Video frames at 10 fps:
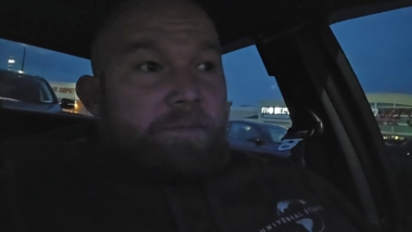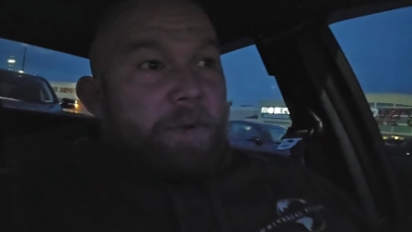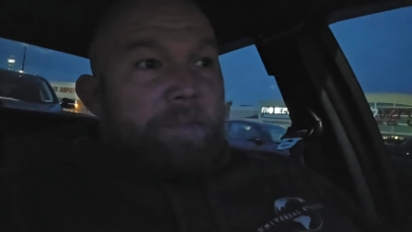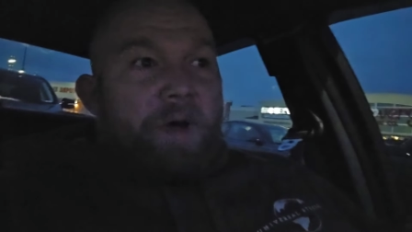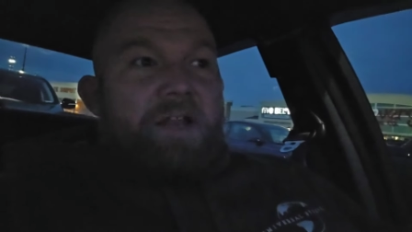
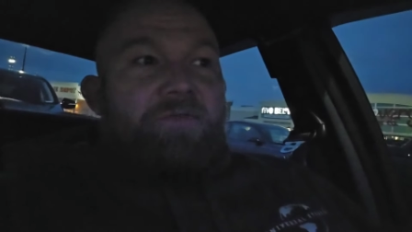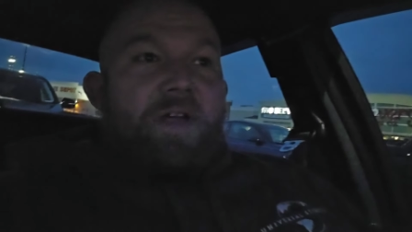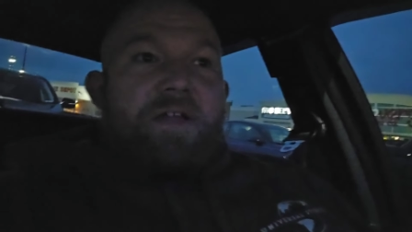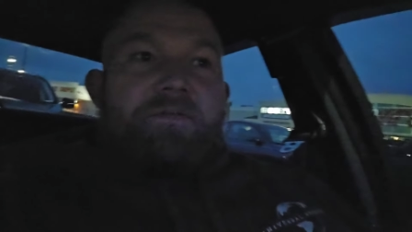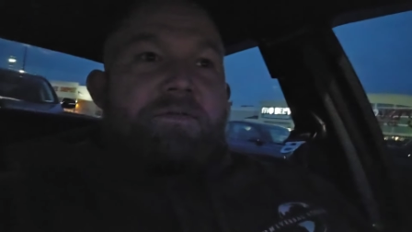but my body
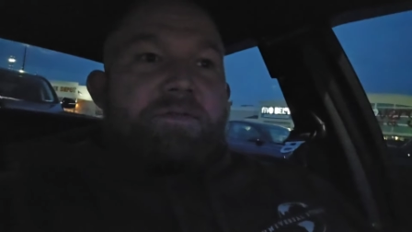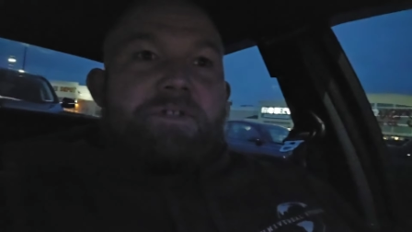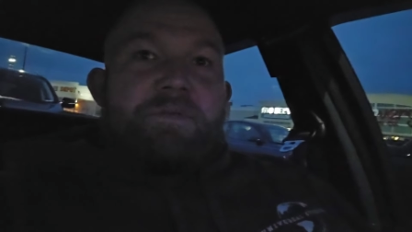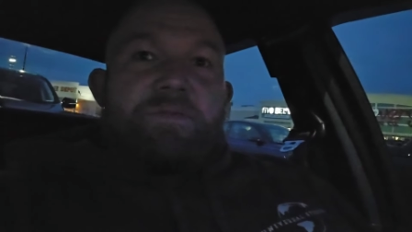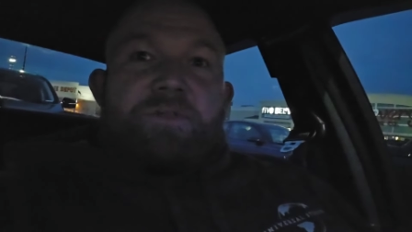fat
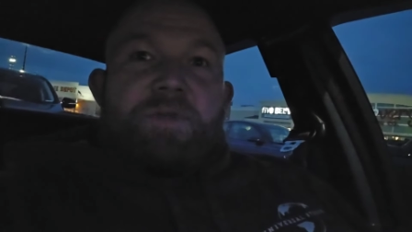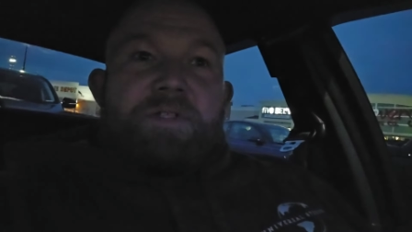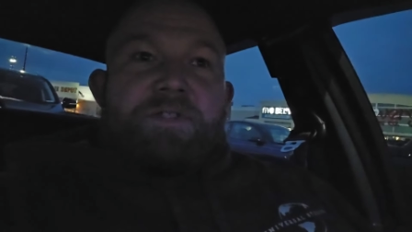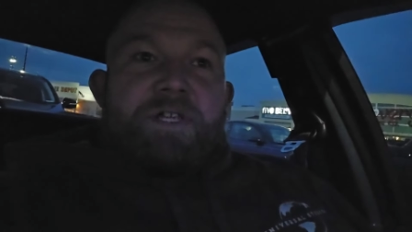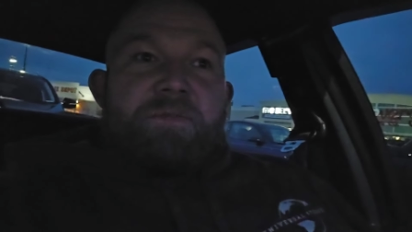seems to
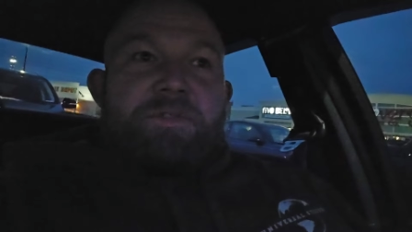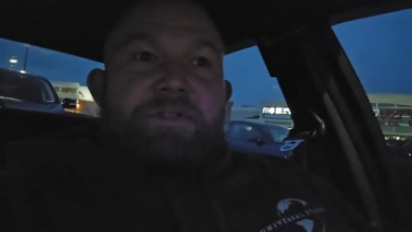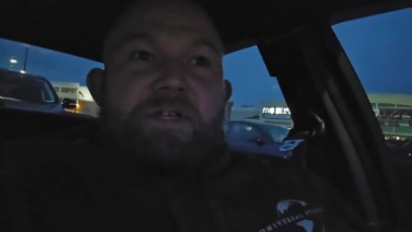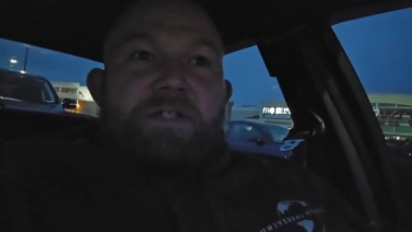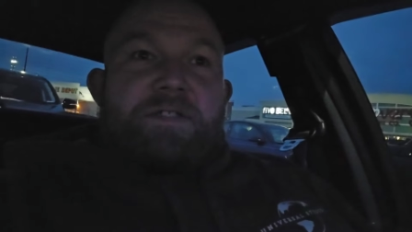be the same it
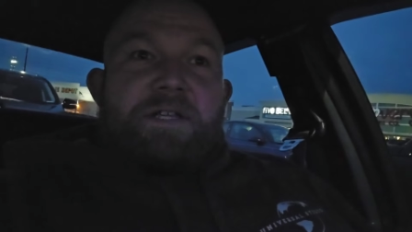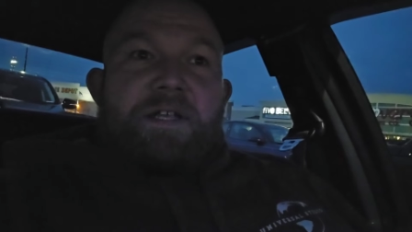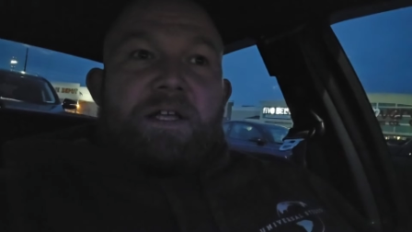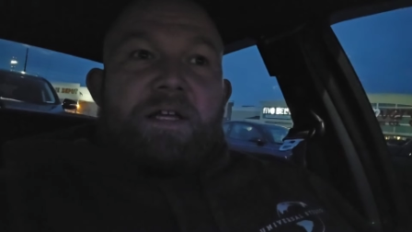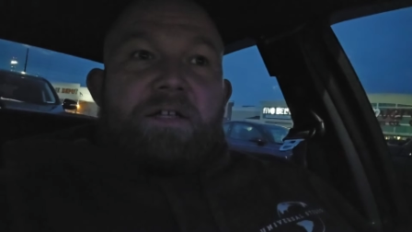says
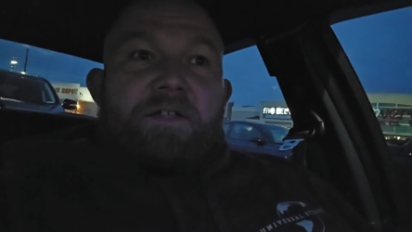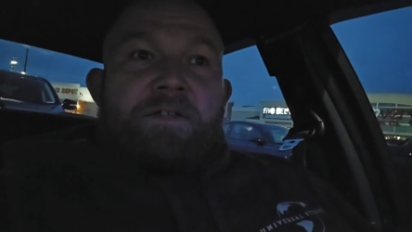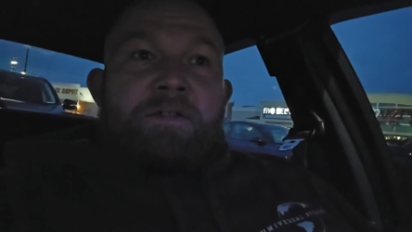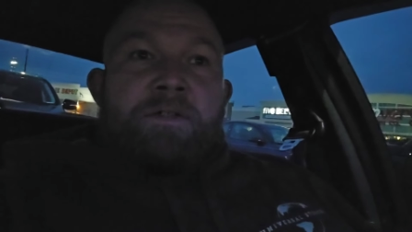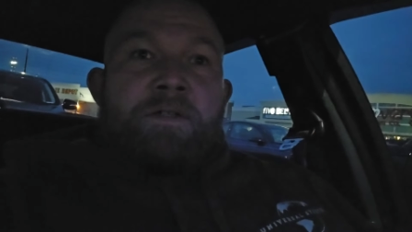and